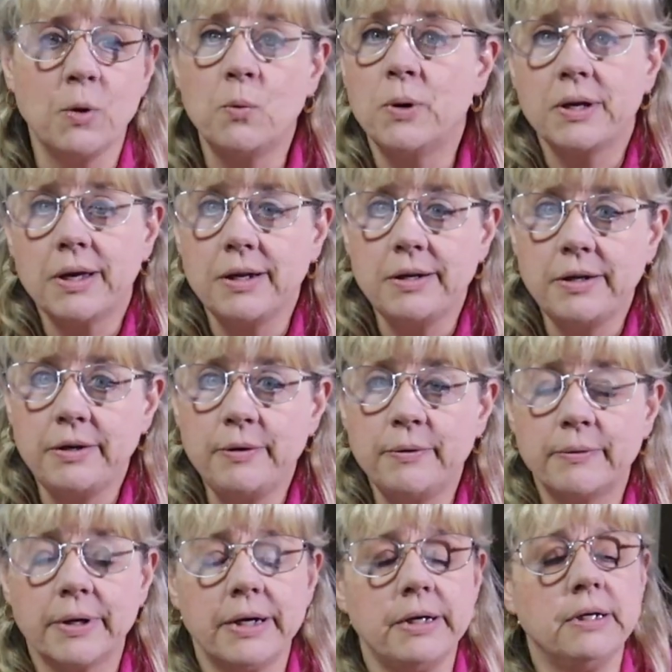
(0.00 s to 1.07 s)
What can you
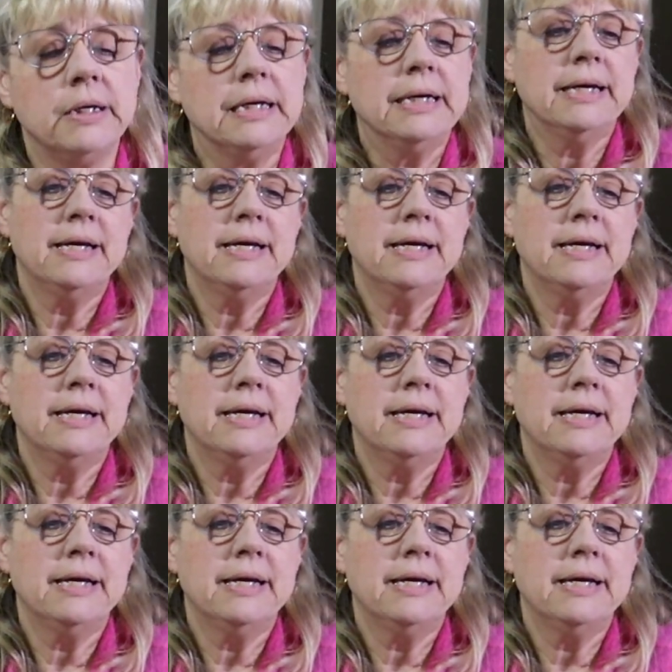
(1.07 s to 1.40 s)
do, right?